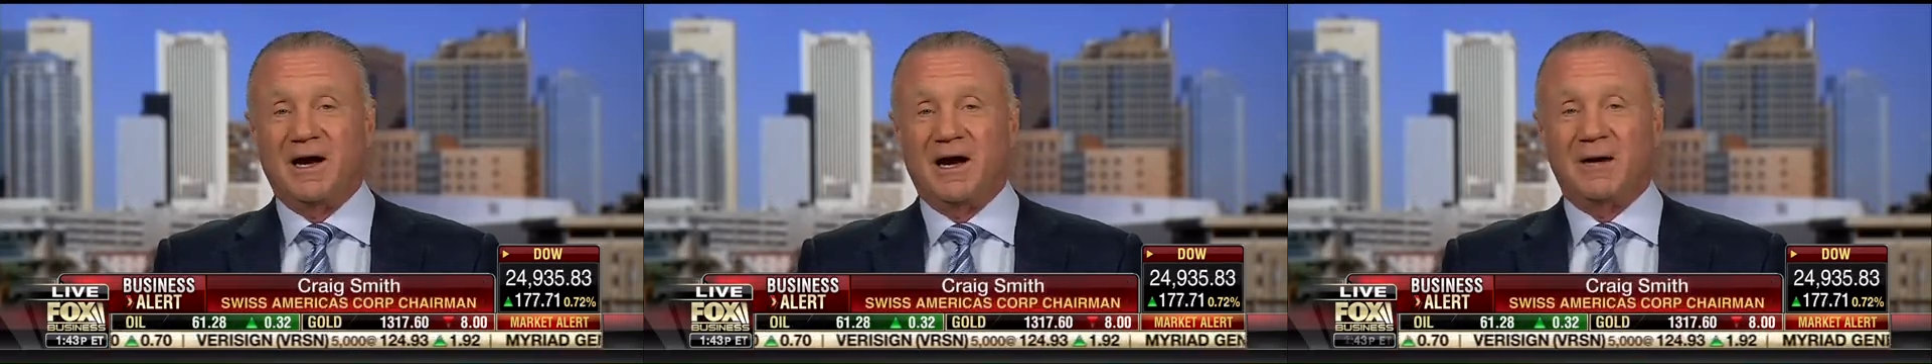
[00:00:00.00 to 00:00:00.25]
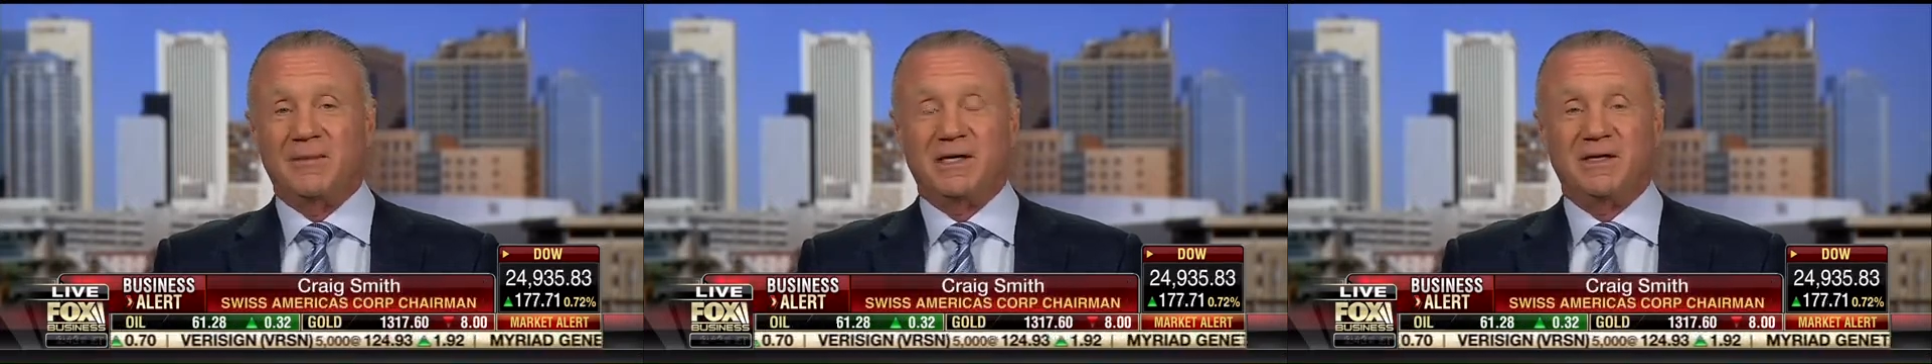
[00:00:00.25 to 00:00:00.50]

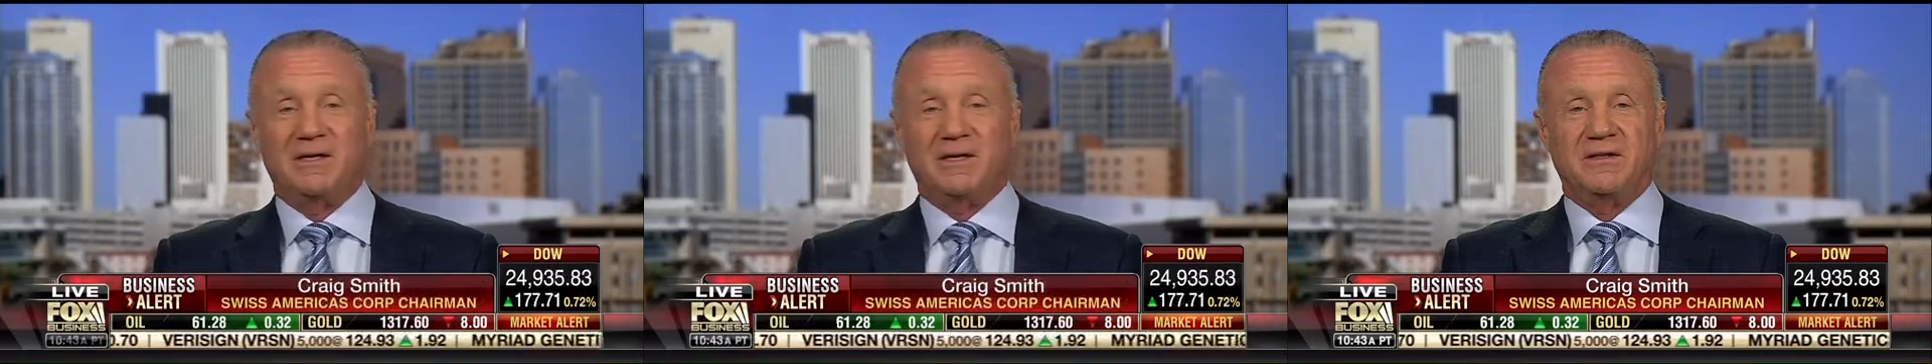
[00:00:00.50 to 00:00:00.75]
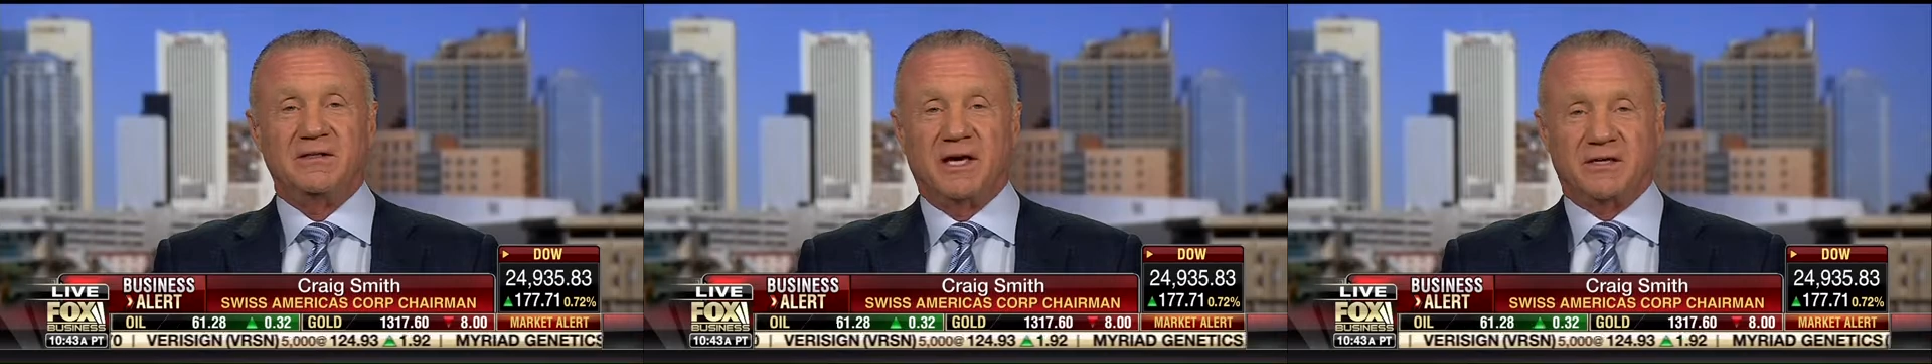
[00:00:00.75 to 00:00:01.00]
I mean,
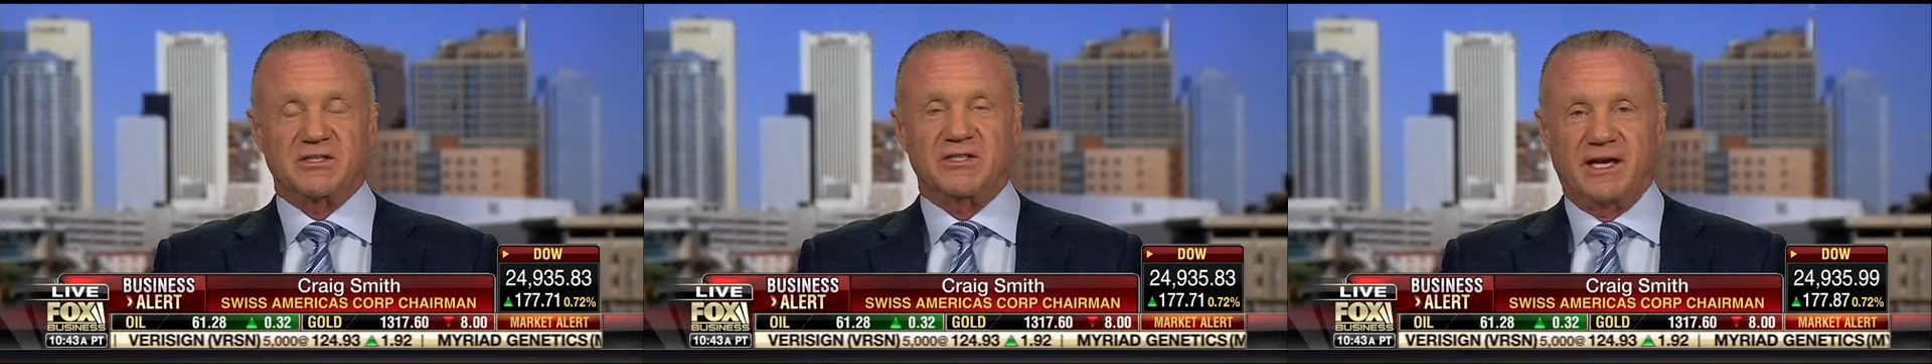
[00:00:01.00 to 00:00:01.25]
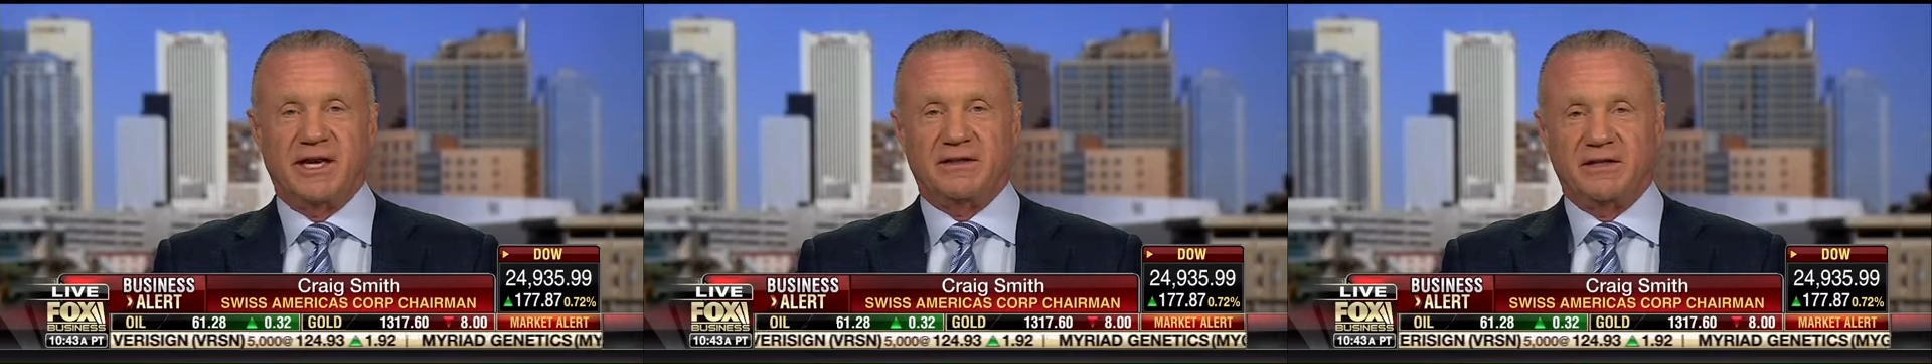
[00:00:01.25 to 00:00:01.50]
yes,
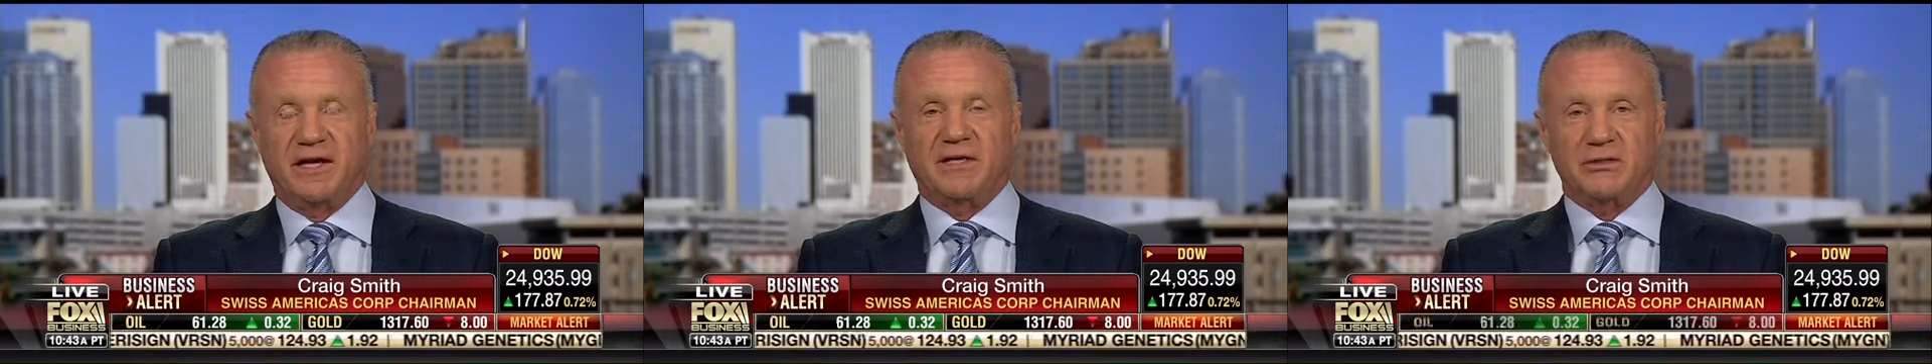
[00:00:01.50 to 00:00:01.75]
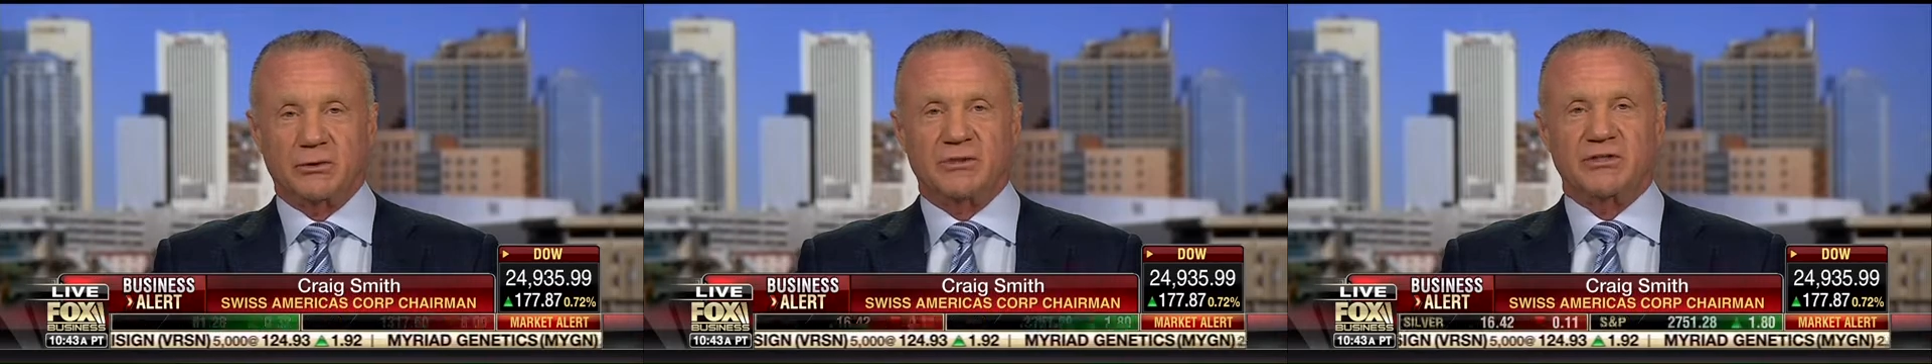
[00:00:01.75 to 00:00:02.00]
the
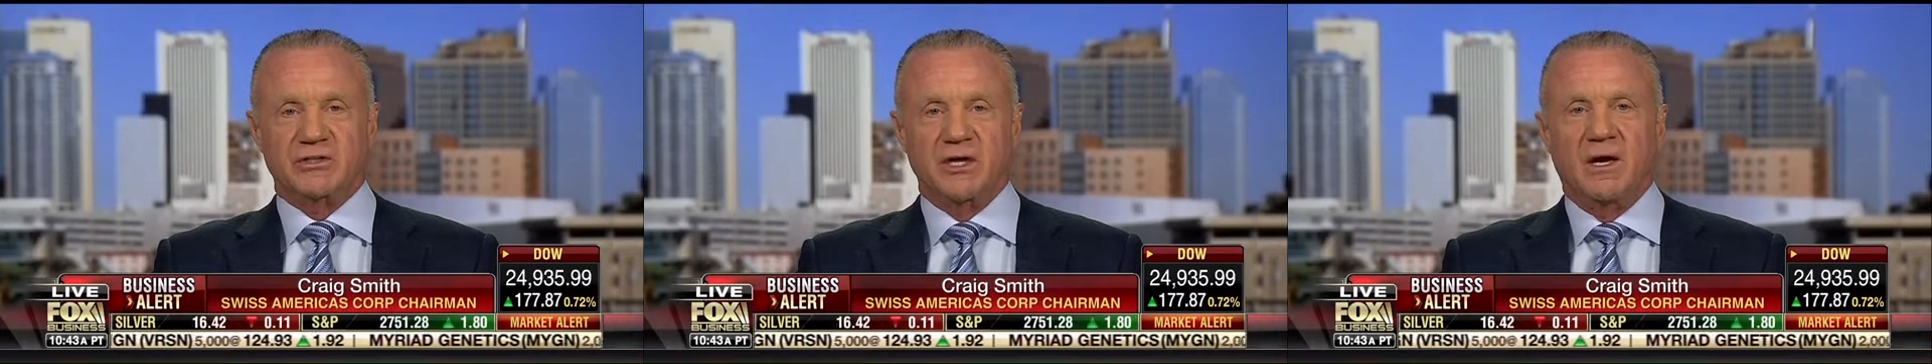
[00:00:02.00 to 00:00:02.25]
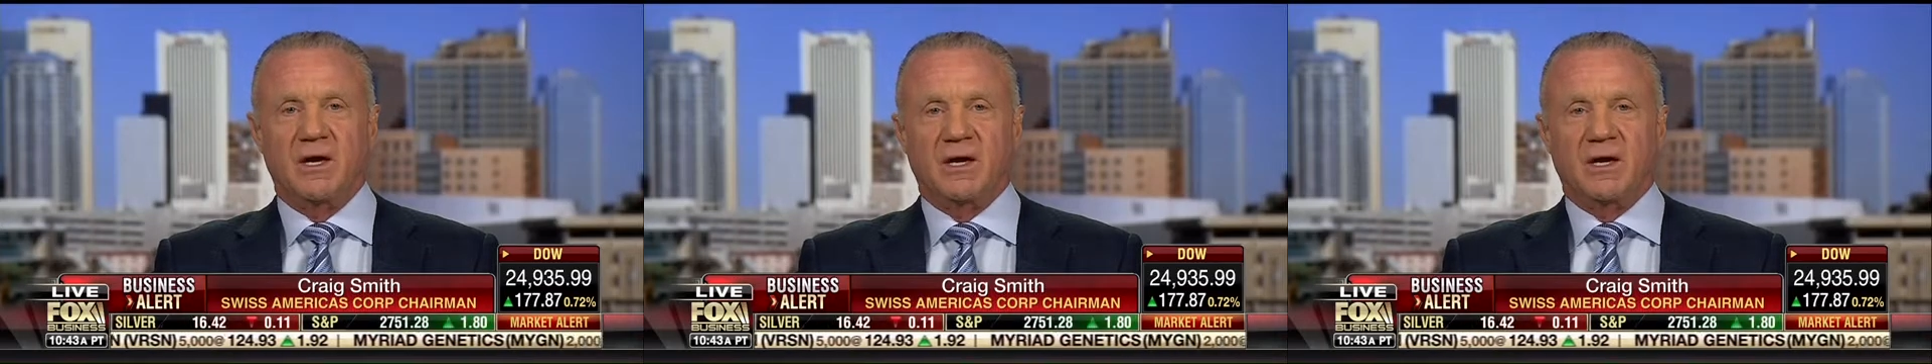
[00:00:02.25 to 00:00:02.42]
answer is